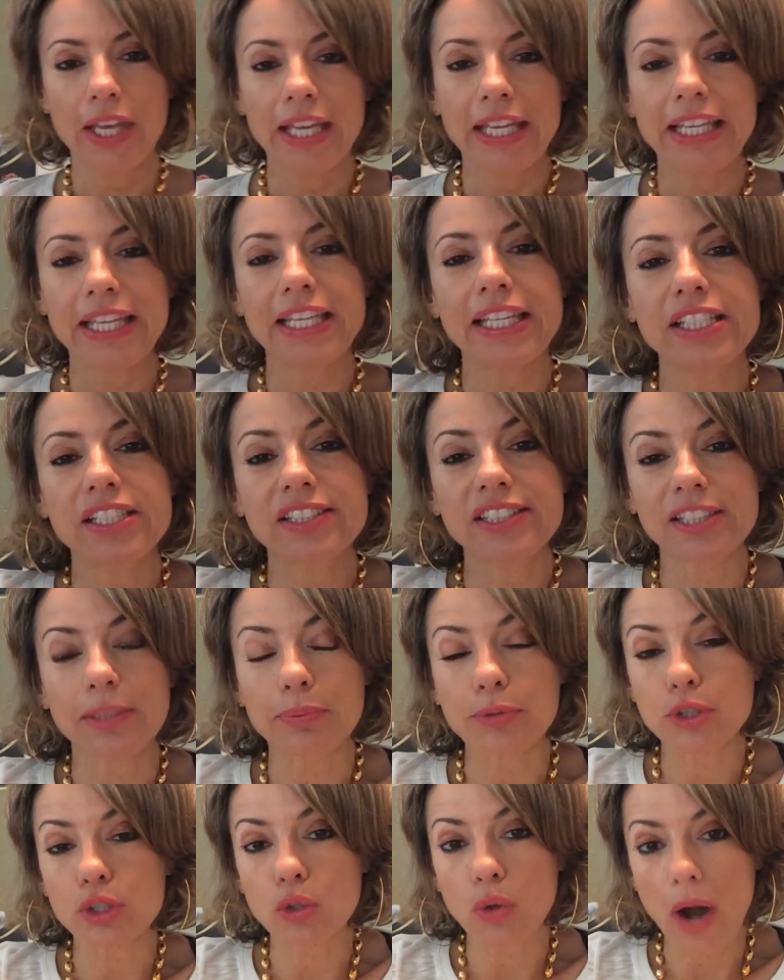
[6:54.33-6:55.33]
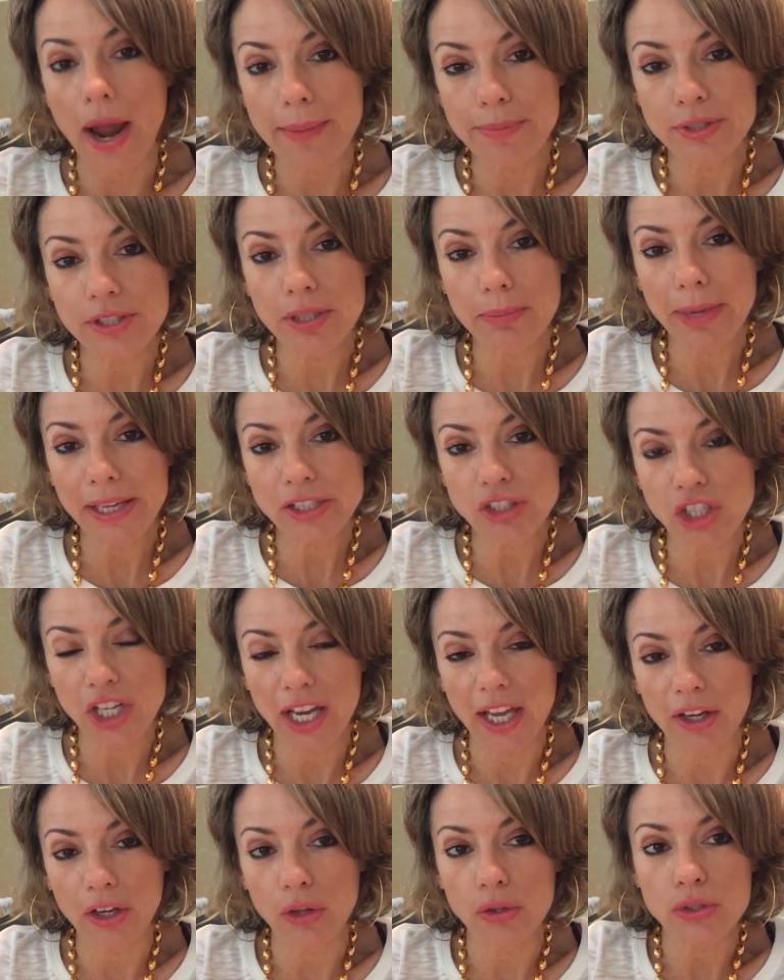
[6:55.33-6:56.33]
He subscribes to my
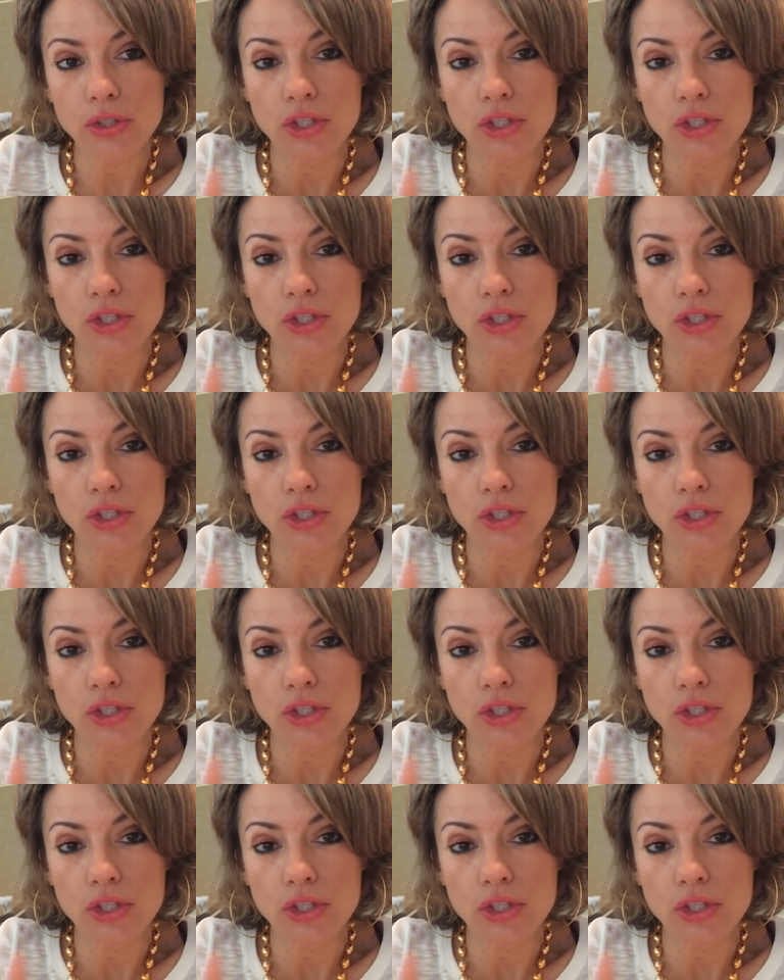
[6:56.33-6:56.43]
channel.